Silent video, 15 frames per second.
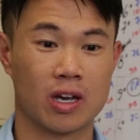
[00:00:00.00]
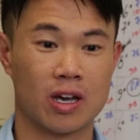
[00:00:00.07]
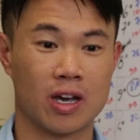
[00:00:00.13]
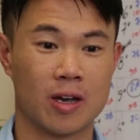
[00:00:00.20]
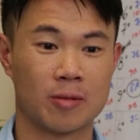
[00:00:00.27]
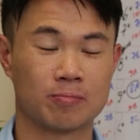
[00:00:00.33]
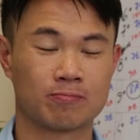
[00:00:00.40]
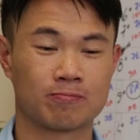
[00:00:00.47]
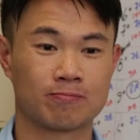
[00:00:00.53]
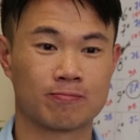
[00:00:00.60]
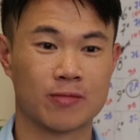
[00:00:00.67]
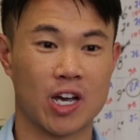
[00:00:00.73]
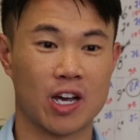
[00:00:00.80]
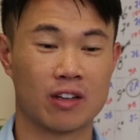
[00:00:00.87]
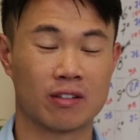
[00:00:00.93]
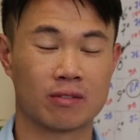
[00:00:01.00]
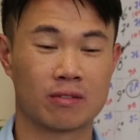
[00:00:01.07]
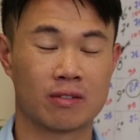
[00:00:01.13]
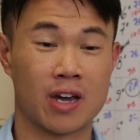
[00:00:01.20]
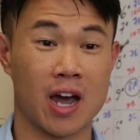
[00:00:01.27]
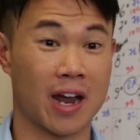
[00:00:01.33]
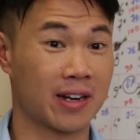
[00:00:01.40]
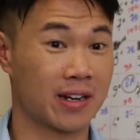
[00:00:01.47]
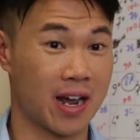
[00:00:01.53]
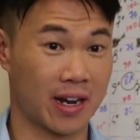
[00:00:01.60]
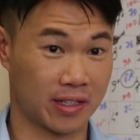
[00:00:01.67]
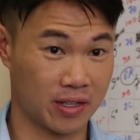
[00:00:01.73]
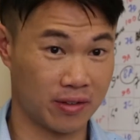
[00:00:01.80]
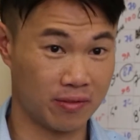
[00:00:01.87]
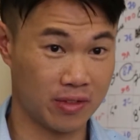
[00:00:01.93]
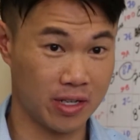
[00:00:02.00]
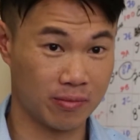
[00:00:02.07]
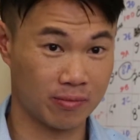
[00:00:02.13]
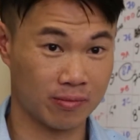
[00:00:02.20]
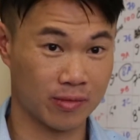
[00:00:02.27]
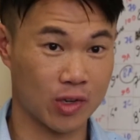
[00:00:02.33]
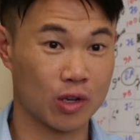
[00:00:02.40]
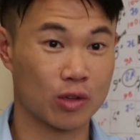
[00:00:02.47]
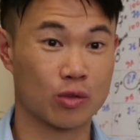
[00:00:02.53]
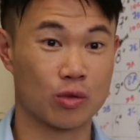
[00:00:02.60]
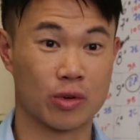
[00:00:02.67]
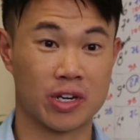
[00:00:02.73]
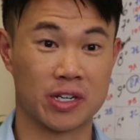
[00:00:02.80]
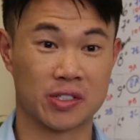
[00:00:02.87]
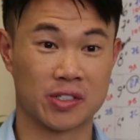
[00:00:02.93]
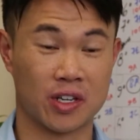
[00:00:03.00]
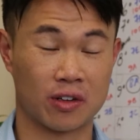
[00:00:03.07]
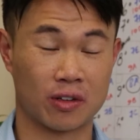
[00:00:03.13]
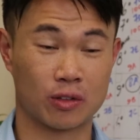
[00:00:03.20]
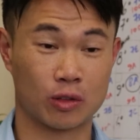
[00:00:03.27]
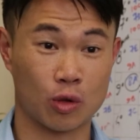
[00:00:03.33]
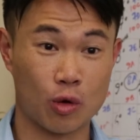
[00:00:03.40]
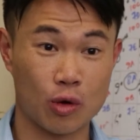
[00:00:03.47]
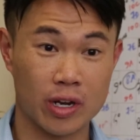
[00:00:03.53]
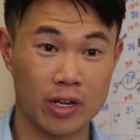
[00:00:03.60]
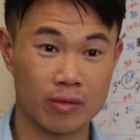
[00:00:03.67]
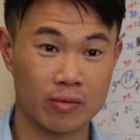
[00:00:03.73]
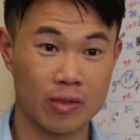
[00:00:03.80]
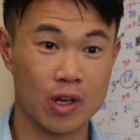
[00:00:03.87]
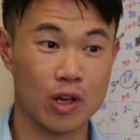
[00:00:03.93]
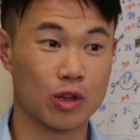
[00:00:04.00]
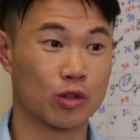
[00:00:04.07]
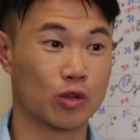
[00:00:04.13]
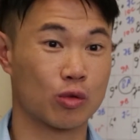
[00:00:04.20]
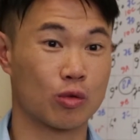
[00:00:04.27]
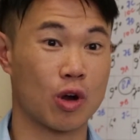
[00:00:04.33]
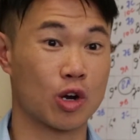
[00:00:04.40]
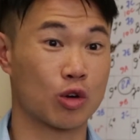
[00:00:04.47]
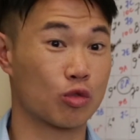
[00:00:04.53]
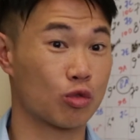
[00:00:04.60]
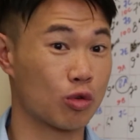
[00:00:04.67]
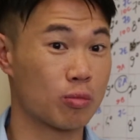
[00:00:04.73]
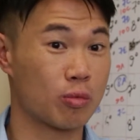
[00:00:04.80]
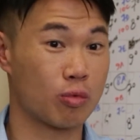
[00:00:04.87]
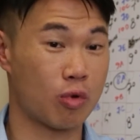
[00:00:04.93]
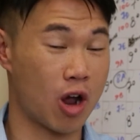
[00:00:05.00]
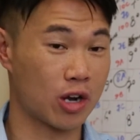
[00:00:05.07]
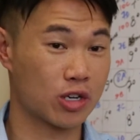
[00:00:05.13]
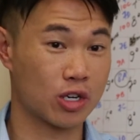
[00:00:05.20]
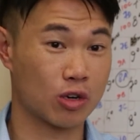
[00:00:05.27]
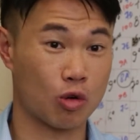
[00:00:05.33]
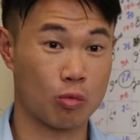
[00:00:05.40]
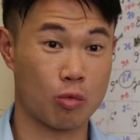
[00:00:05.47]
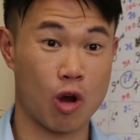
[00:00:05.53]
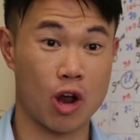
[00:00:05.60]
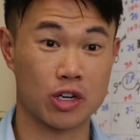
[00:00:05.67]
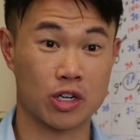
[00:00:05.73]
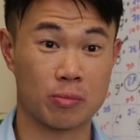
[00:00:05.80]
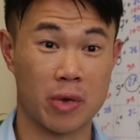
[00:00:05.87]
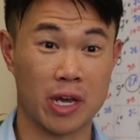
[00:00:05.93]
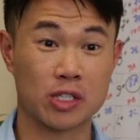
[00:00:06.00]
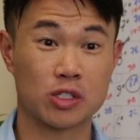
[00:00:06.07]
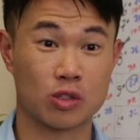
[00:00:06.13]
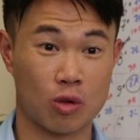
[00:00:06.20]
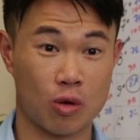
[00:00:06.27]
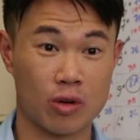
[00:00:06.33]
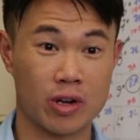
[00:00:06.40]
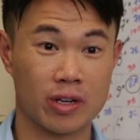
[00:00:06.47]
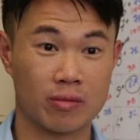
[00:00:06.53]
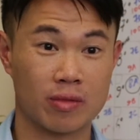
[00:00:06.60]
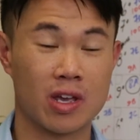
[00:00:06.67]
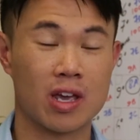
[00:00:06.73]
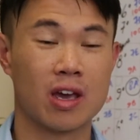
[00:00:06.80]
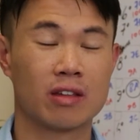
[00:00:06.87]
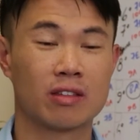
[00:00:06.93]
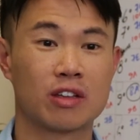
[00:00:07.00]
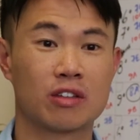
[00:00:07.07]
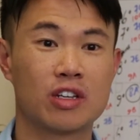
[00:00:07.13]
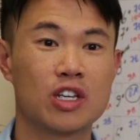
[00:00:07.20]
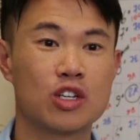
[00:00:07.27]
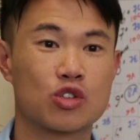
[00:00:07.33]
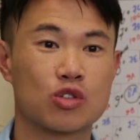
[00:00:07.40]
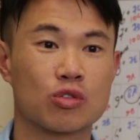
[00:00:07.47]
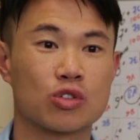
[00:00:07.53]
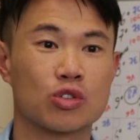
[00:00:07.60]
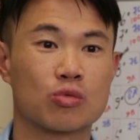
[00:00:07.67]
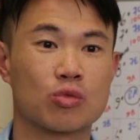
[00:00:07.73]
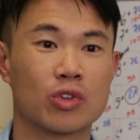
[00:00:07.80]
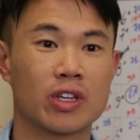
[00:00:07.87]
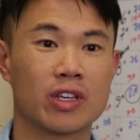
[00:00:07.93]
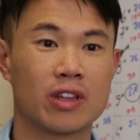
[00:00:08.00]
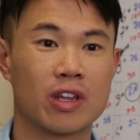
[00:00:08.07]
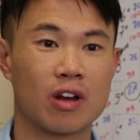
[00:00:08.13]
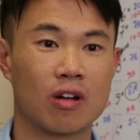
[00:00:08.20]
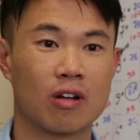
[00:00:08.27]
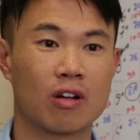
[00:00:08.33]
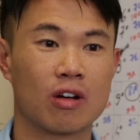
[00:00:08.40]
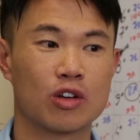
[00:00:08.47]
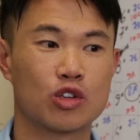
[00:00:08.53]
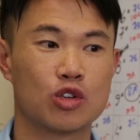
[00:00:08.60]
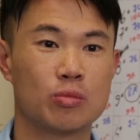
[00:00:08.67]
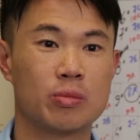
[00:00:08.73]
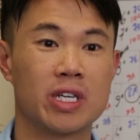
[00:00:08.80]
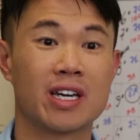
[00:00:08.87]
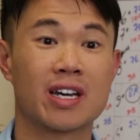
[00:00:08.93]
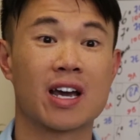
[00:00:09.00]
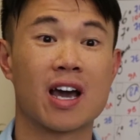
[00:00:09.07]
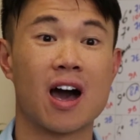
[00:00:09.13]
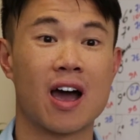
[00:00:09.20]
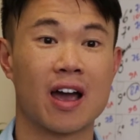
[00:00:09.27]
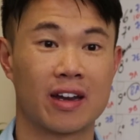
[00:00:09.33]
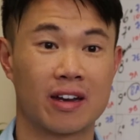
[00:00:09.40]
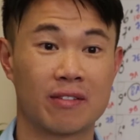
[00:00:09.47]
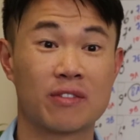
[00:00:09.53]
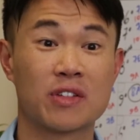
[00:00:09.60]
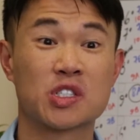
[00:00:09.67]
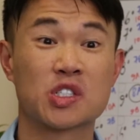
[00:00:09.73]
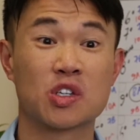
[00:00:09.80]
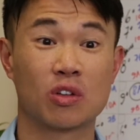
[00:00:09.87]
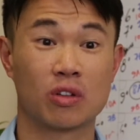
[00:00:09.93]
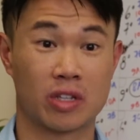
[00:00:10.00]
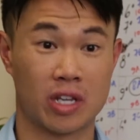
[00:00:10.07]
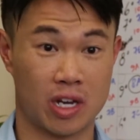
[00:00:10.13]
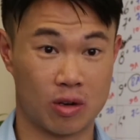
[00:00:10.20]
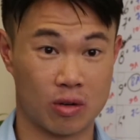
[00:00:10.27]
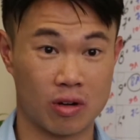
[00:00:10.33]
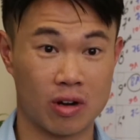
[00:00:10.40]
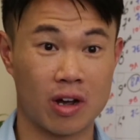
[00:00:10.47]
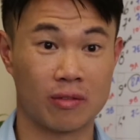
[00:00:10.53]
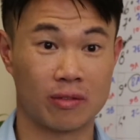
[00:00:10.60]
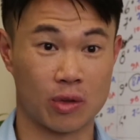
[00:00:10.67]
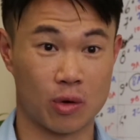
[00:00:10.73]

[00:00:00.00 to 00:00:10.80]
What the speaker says: a guided activity, through kinesthetic learning, through a group project or project-based learning. The teacher is really there to be a guide, a facilitator of